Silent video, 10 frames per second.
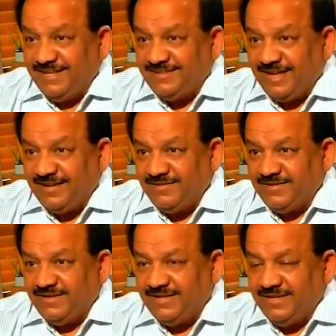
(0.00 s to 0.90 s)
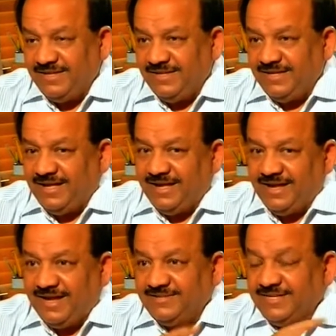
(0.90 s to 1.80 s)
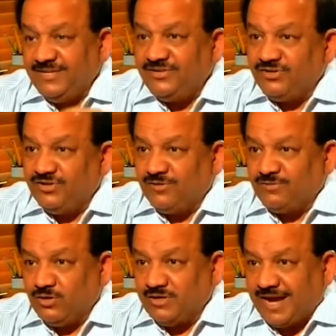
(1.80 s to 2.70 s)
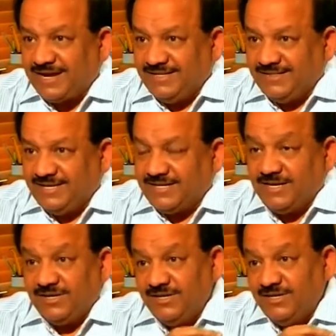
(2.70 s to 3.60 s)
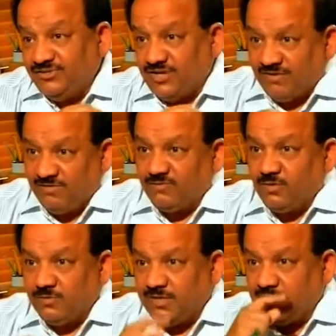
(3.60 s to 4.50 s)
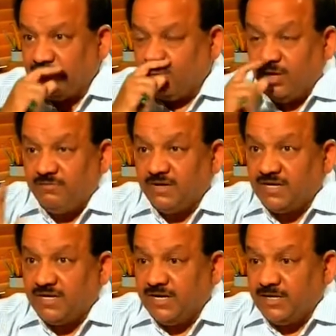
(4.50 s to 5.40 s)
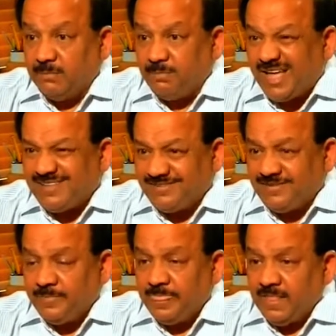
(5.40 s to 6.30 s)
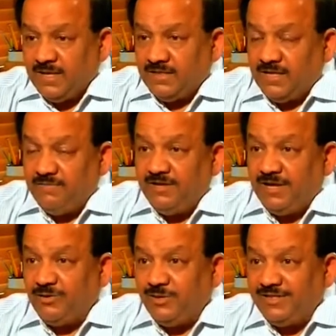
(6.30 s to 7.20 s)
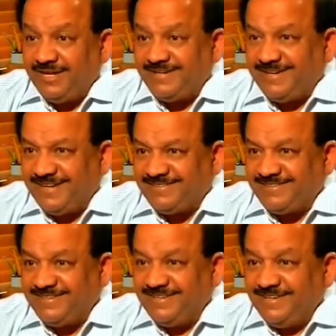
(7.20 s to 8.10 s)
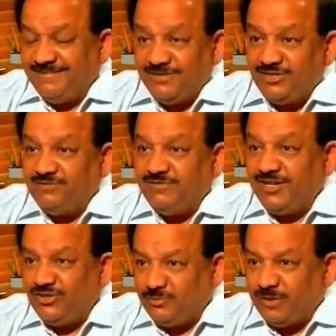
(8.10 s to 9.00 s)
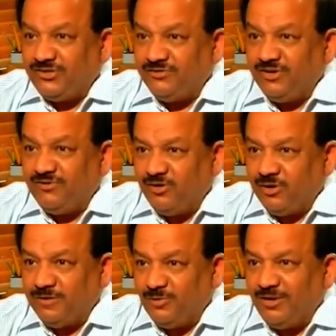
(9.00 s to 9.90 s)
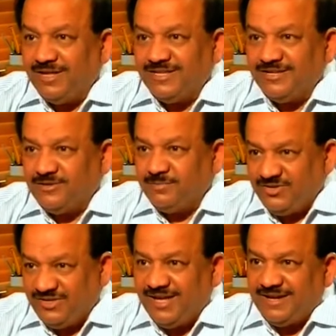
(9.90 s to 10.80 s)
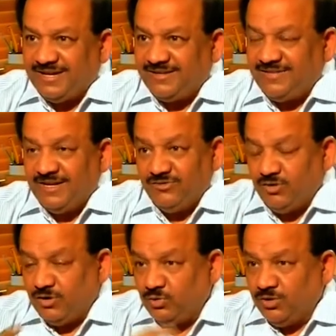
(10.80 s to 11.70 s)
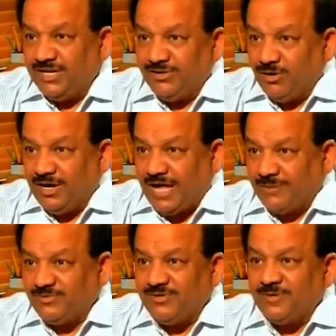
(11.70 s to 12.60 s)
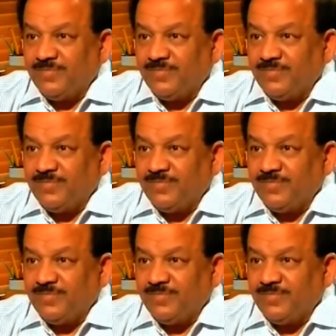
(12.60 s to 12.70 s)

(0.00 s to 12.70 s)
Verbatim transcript: he has had uh, he has a history of contact in that country. He is traveling from that Ebola affected country plus then we are doing that test which is very specific for Ebola. There's a PCR test that you are doing in so your lab. that labs.